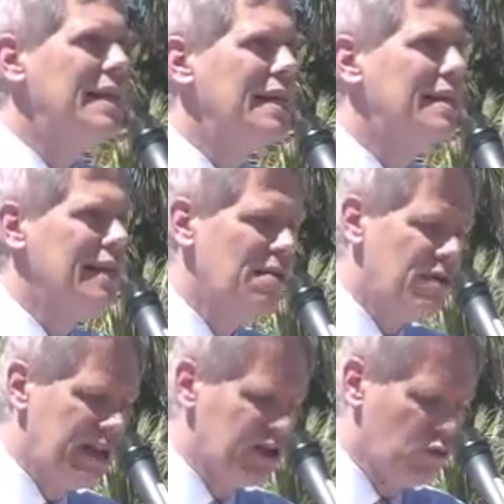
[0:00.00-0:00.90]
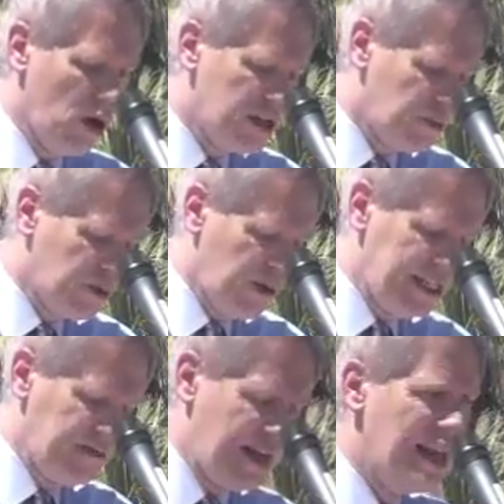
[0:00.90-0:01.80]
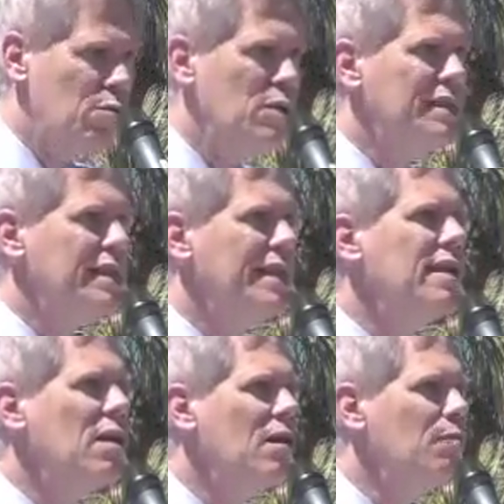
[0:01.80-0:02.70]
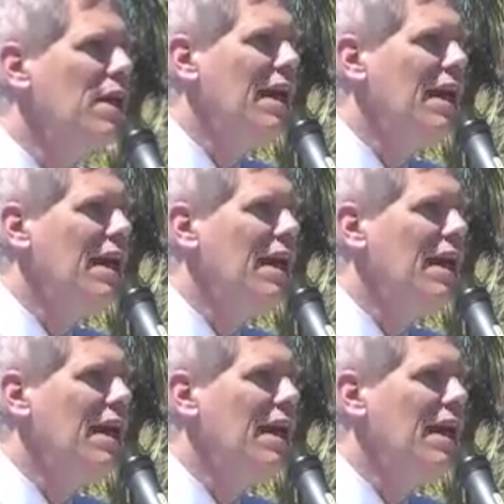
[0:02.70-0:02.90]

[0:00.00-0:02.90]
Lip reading: that the evidence was persuasive that it was illegal,